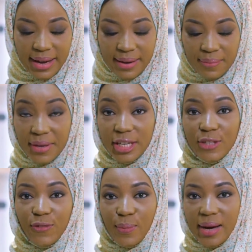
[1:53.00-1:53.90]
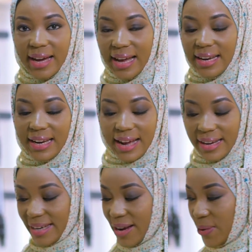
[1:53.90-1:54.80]
my mix for my
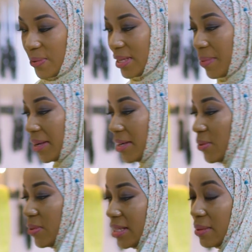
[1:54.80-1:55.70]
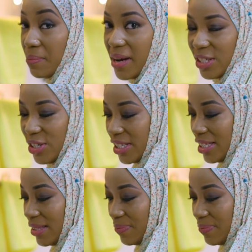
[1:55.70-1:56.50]
alala now. So I'm gonna do this in batches.